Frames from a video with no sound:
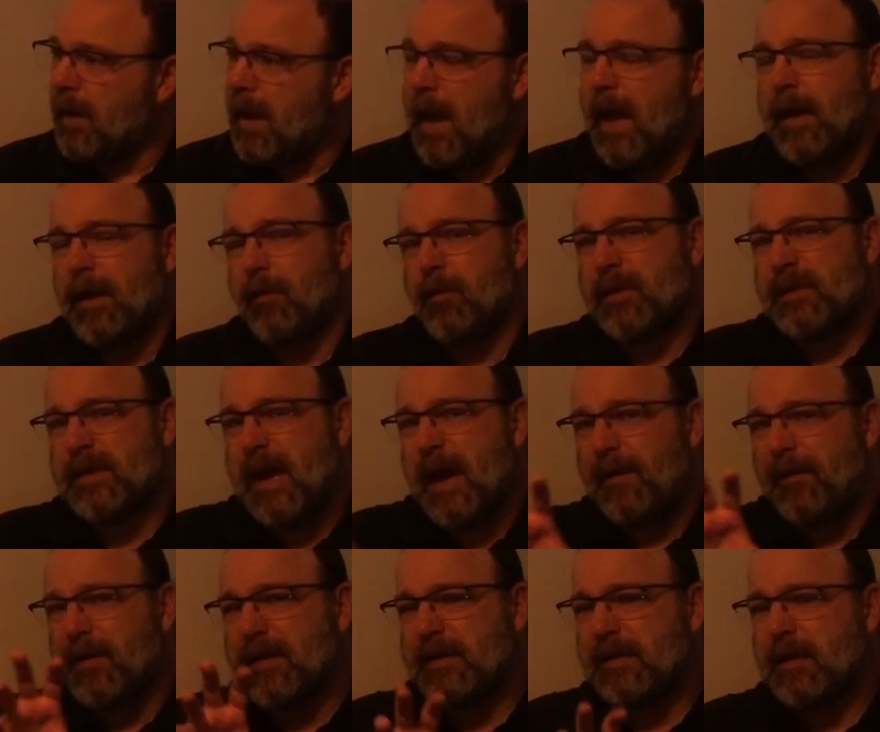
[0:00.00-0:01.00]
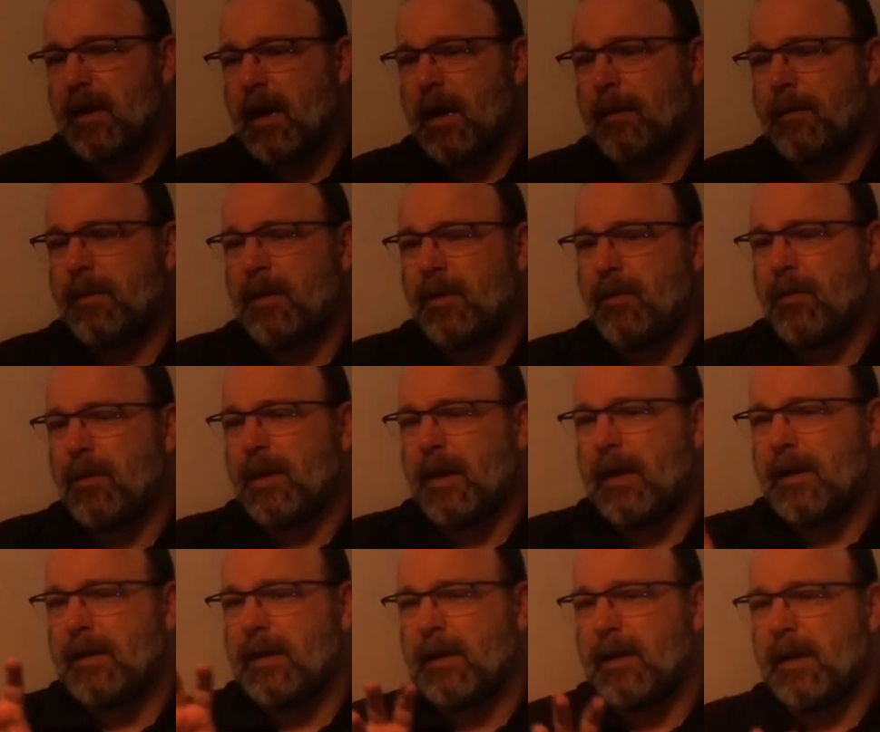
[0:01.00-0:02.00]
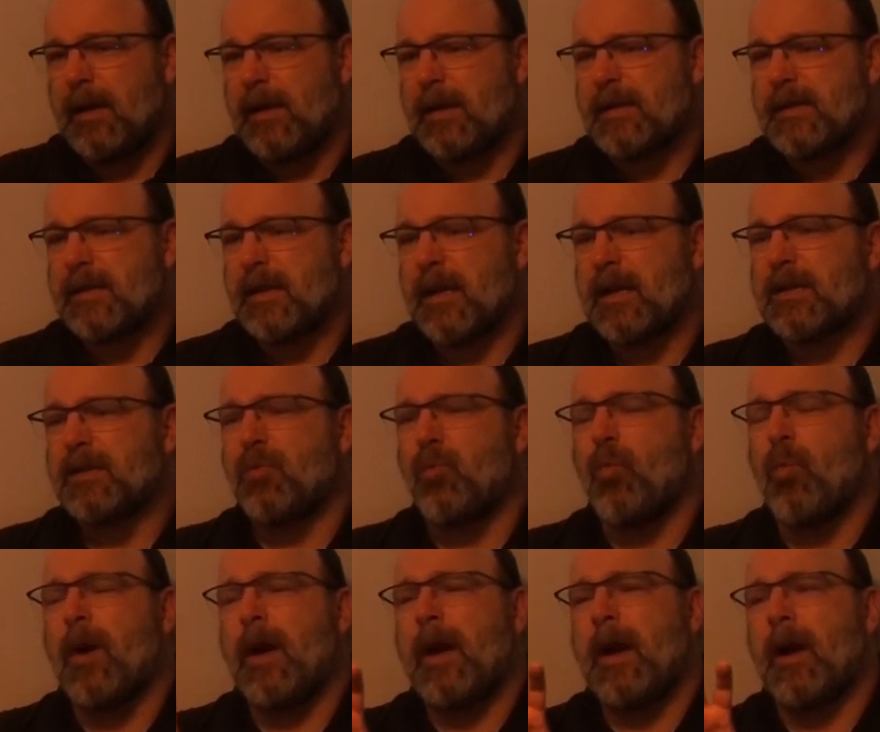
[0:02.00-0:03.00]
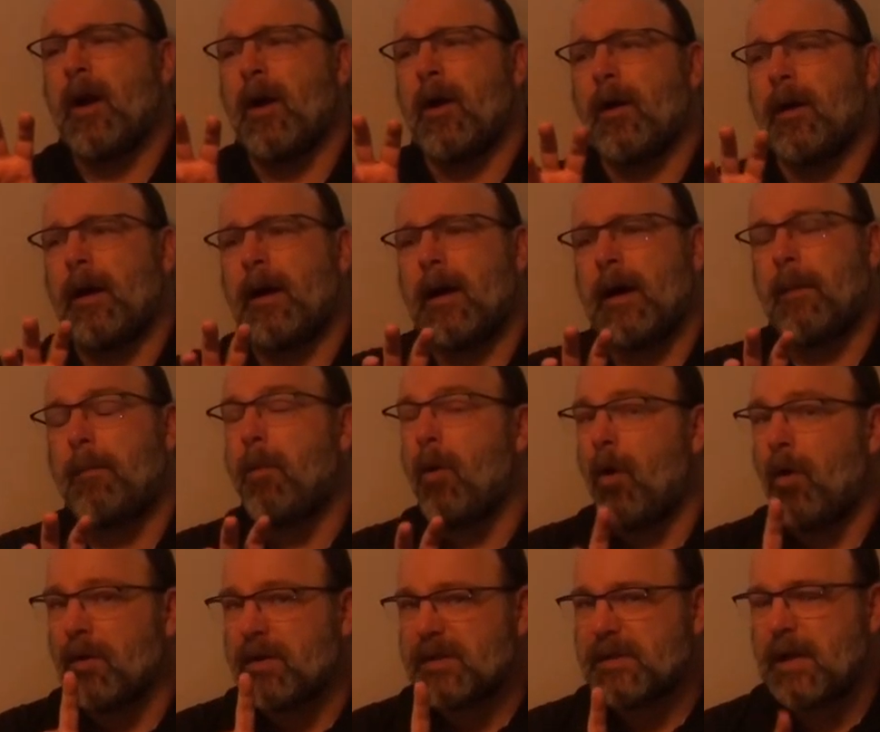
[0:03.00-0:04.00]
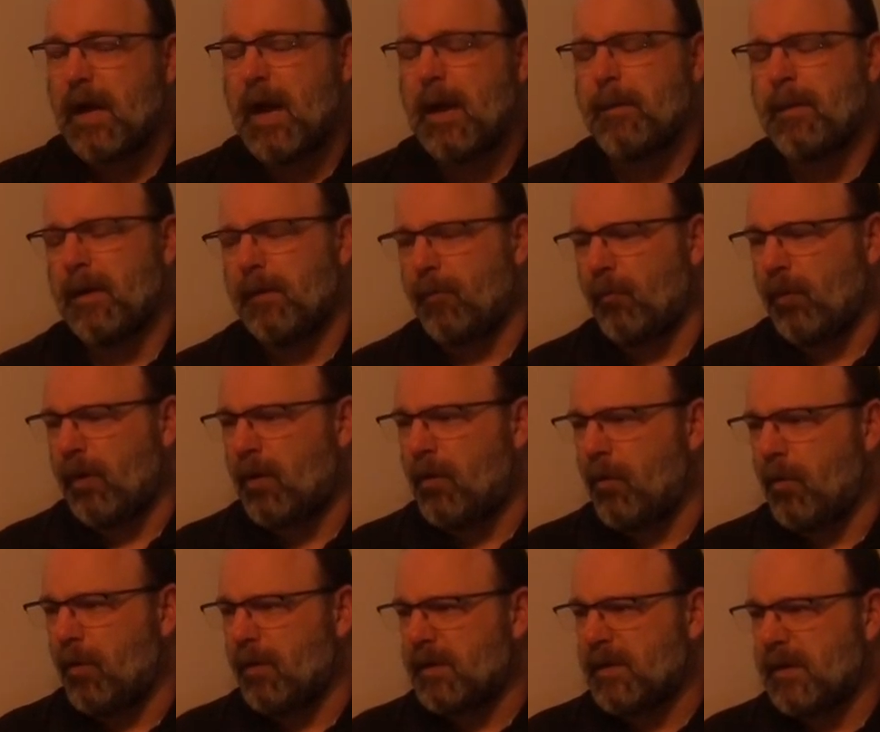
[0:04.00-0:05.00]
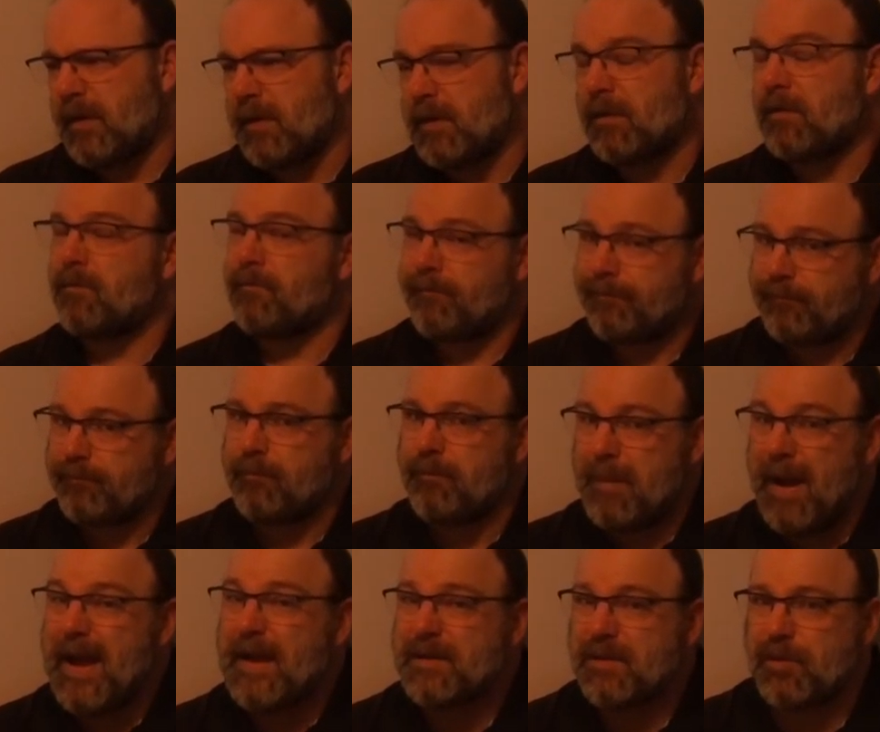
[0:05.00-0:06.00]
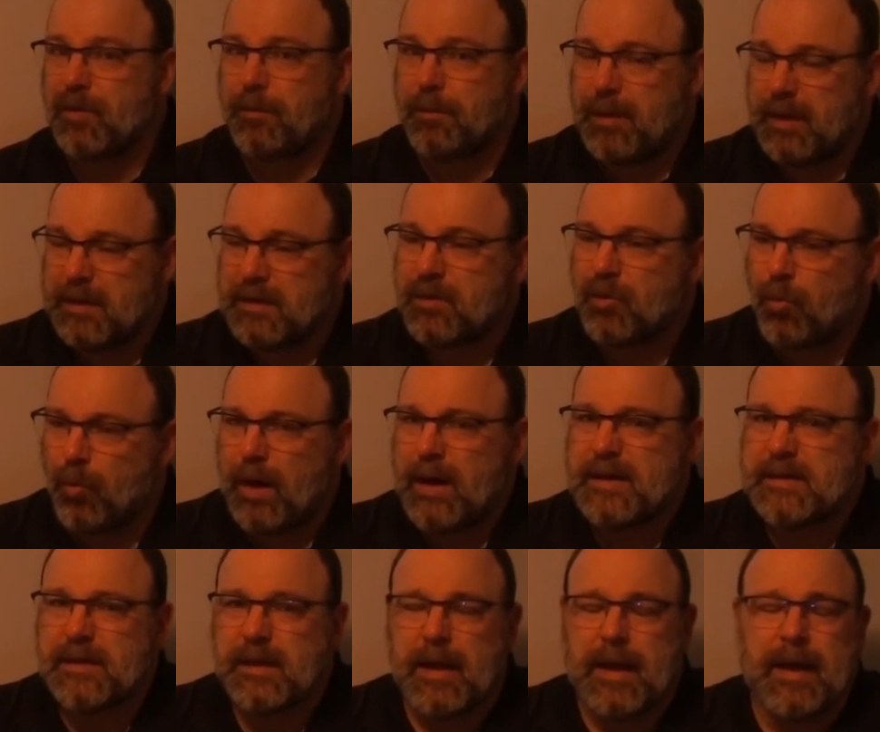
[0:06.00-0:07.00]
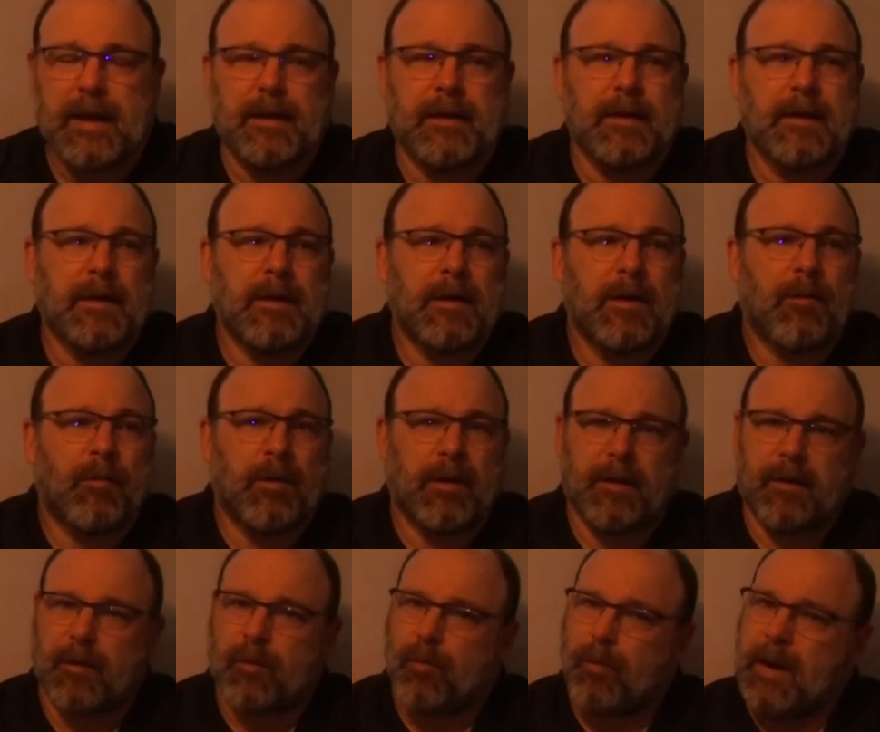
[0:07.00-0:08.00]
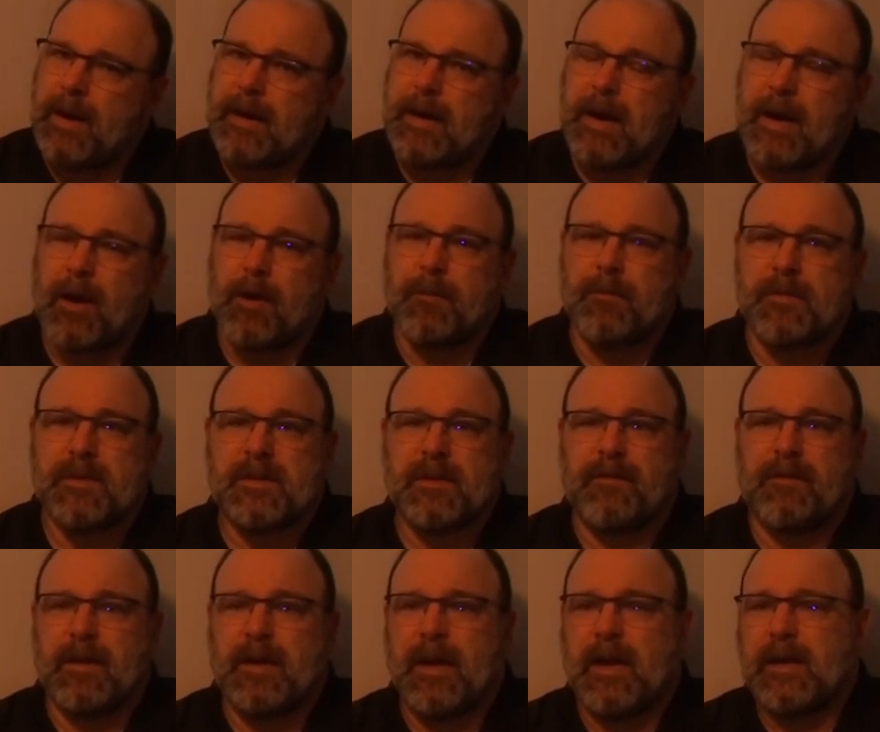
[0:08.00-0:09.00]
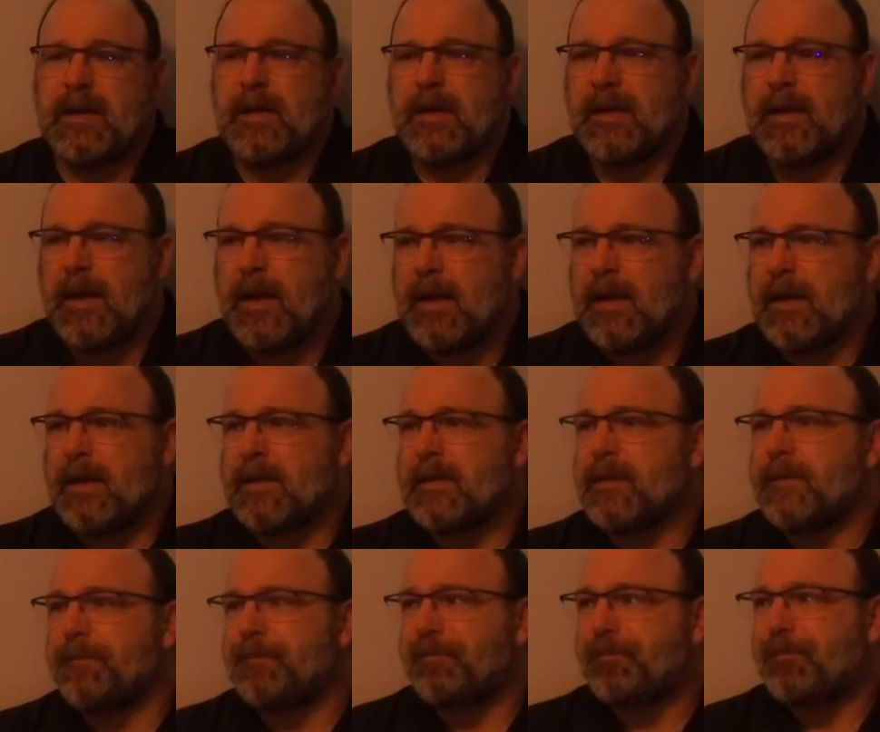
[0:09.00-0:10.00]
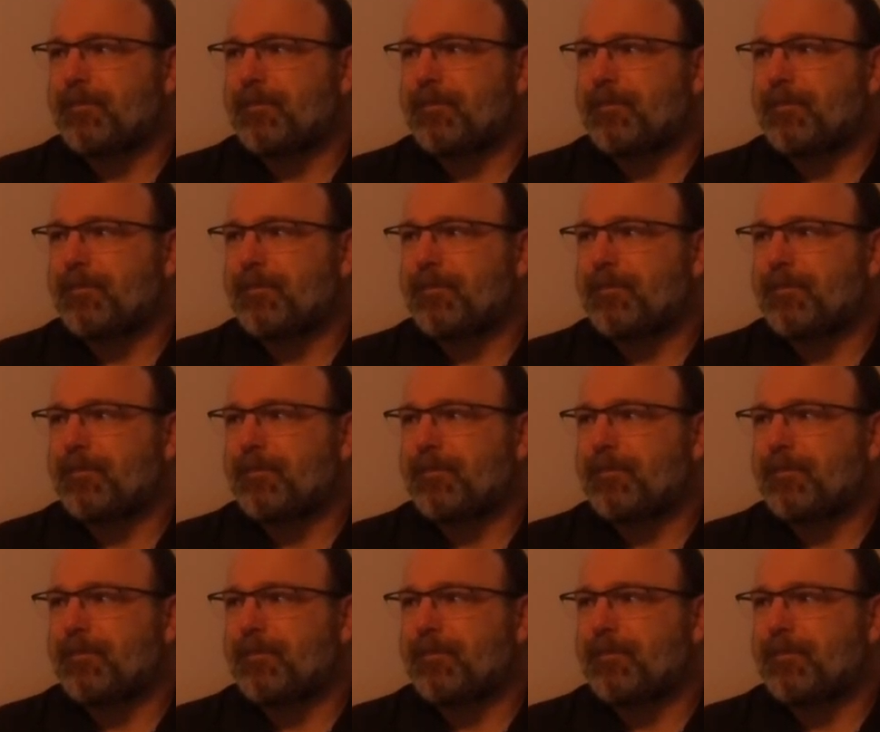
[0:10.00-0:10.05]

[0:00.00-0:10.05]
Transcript: And it was at this time, too, in 1986, where uh, Paul Simon records his masterpiece, Graceland, one of the great albums of the 1980s.